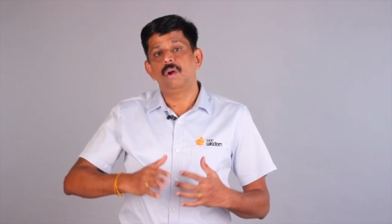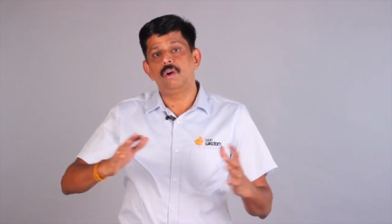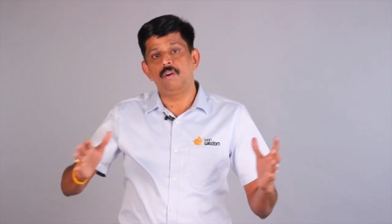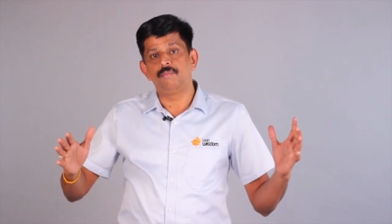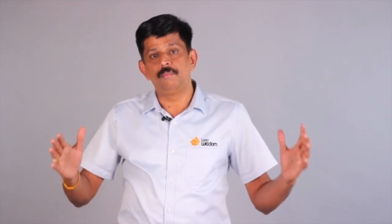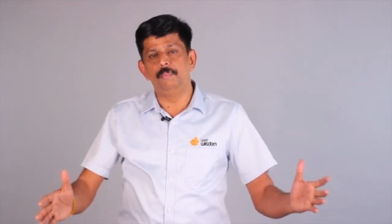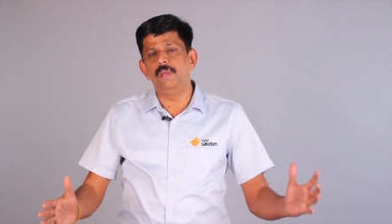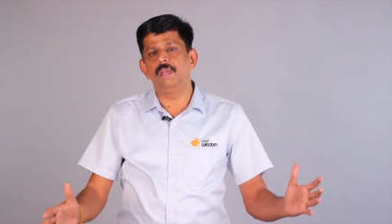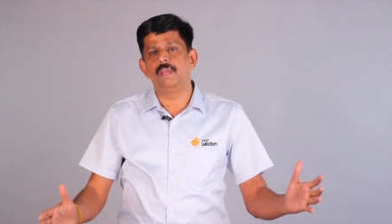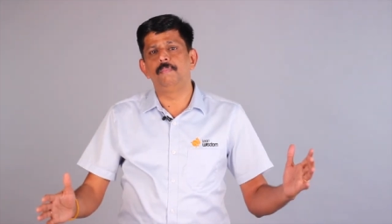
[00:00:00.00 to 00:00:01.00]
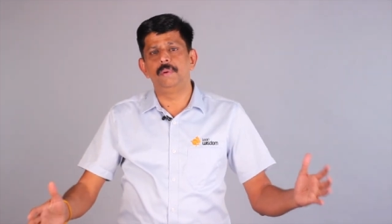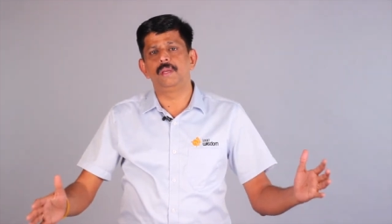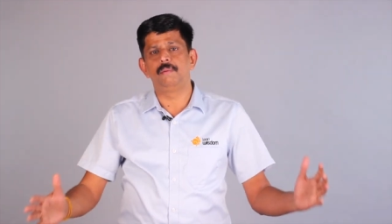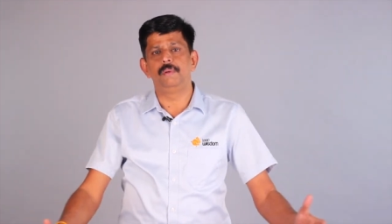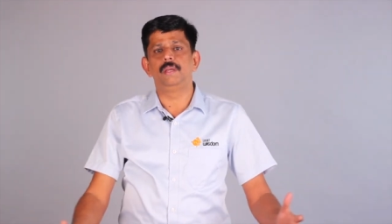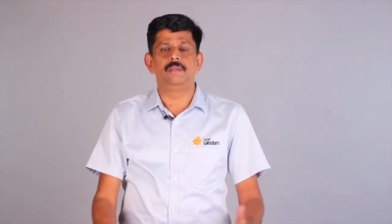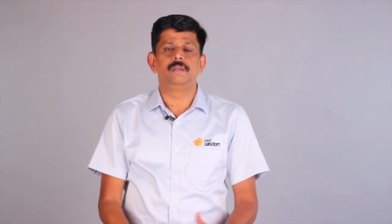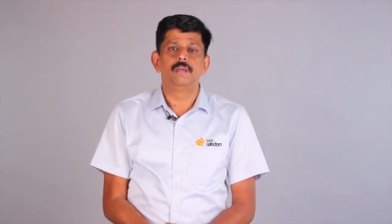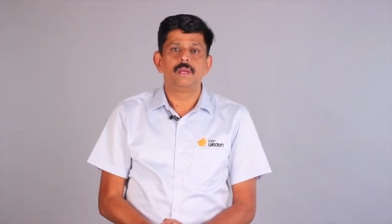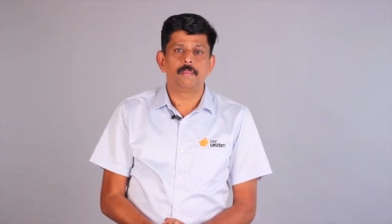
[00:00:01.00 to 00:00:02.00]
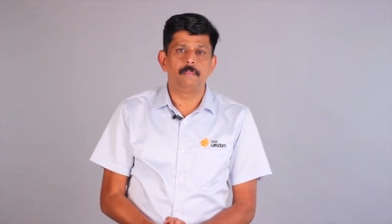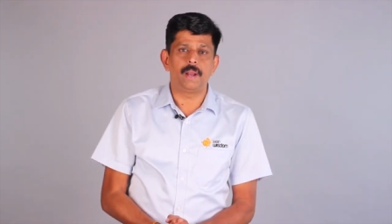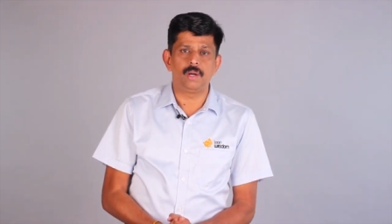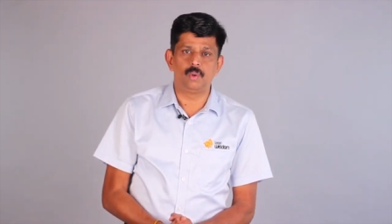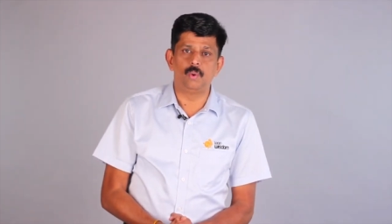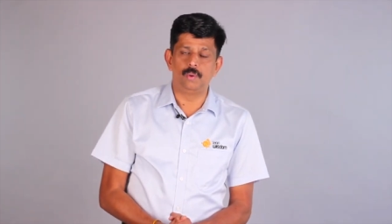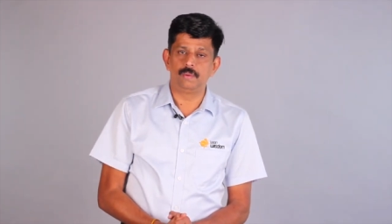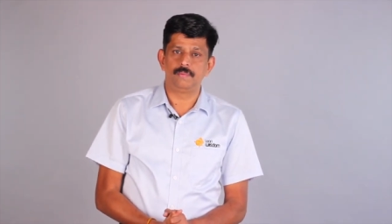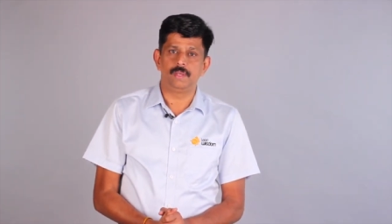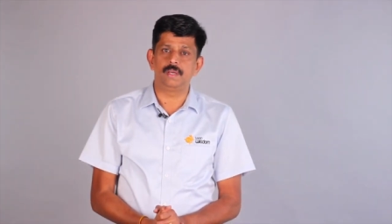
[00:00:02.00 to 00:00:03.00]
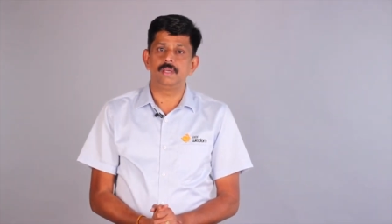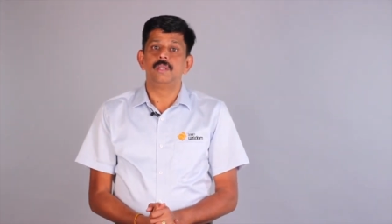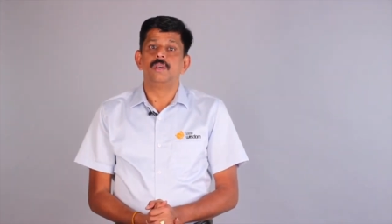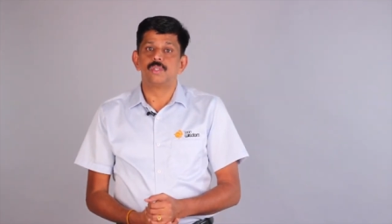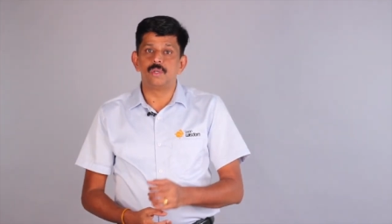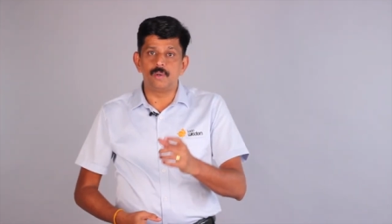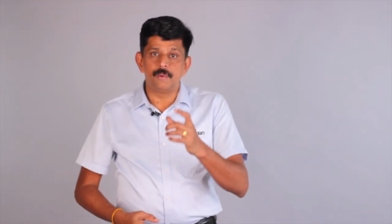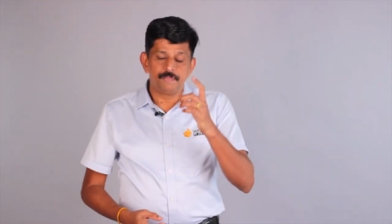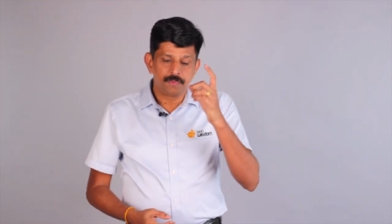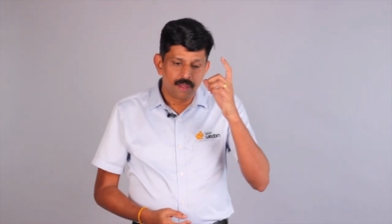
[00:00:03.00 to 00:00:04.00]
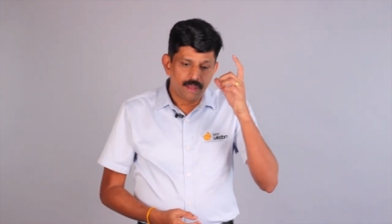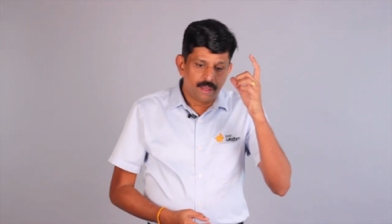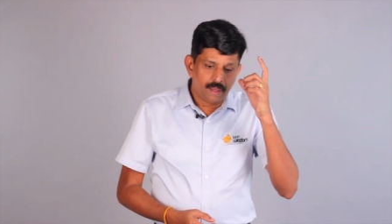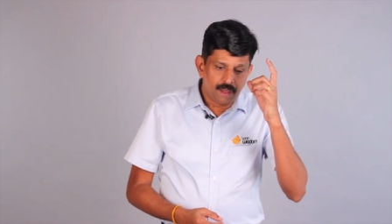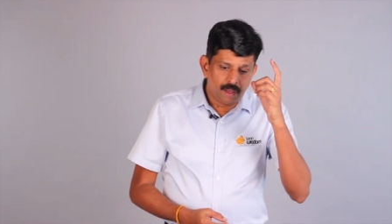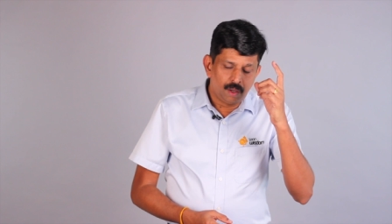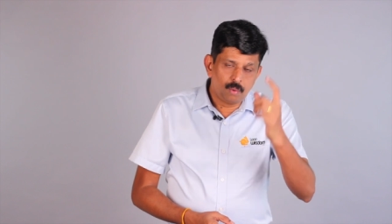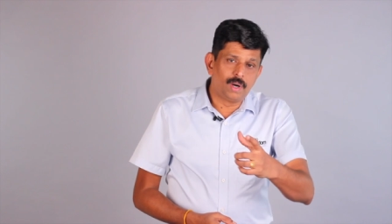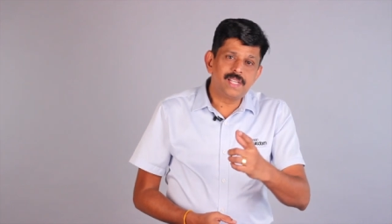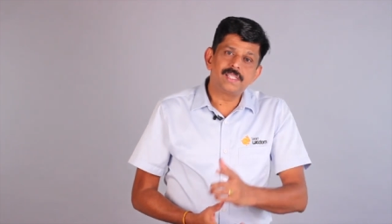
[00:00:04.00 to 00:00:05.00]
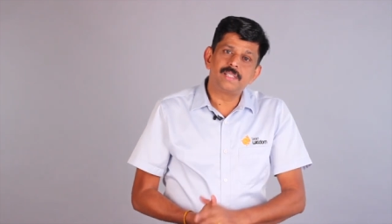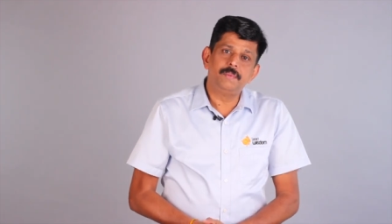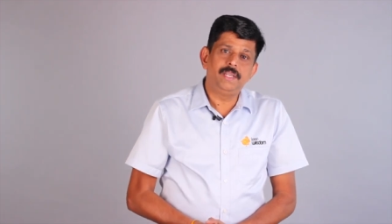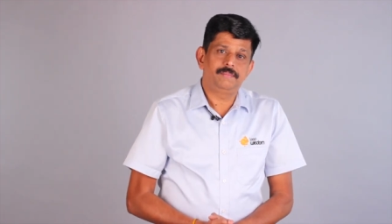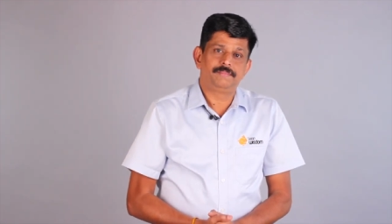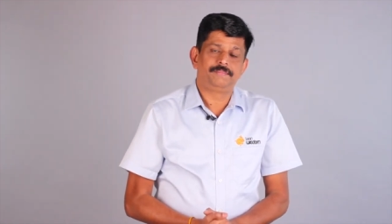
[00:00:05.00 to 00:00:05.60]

of big bad code. Yeah. So what does it mean?